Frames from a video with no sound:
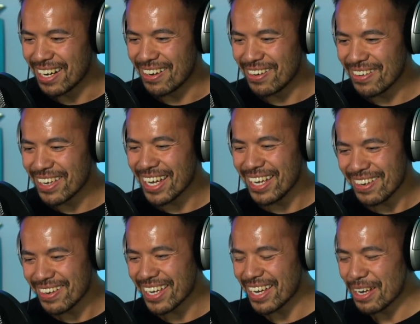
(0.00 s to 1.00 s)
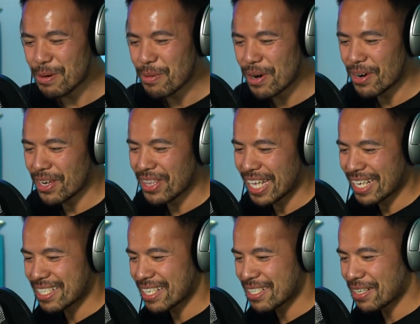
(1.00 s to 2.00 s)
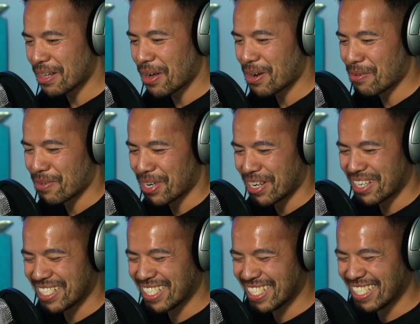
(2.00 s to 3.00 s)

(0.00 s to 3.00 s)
Okay, okay. We're on like six o'clock over here.